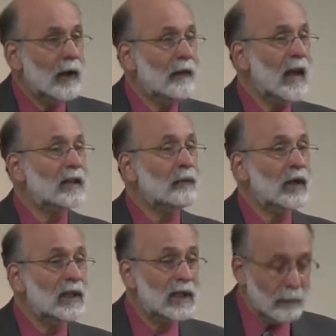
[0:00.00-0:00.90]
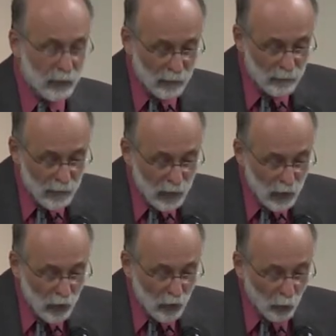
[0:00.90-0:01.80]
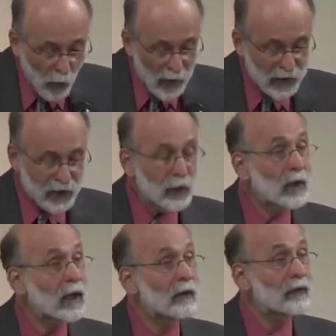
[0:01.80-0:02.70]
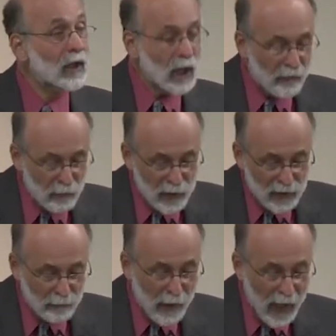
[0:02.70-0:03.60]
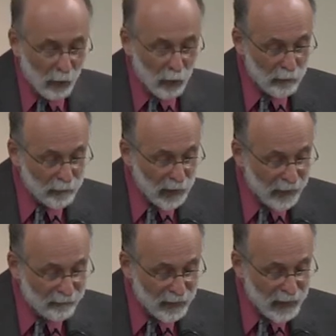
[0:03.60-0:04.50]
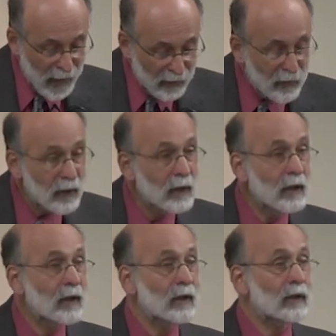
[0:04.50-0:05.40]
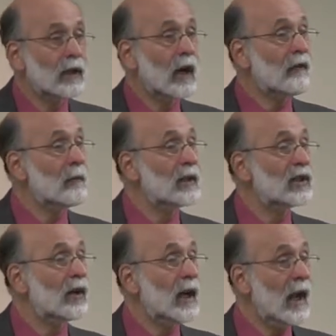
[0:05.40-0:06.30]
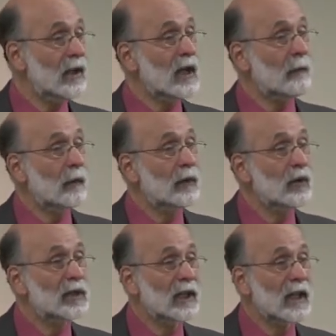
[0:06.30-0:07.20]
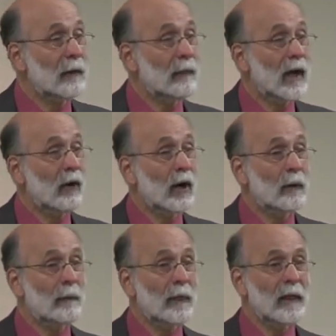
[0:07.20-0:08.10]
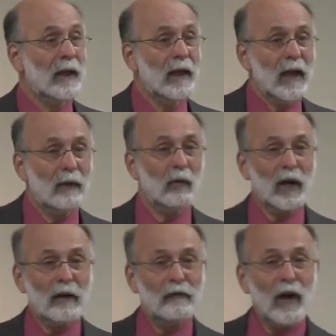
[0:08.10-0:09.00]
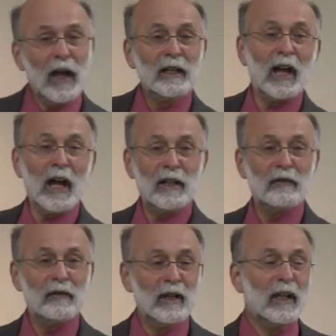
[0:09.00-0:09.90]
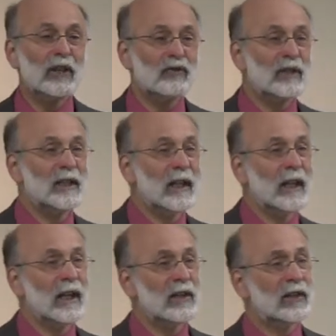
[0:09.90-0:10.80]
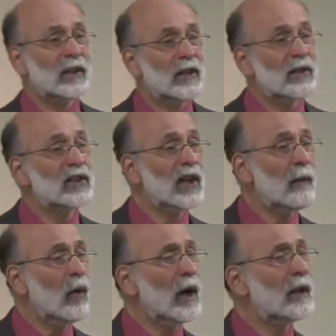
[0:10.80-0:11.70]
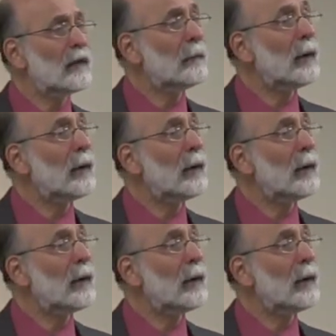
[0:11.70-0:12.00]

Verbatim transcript: and that's pretty simple. Once you give the government the power of life and death, the government's going to end up abusing that power. And what I find kind of interesting is that there's somewhat of a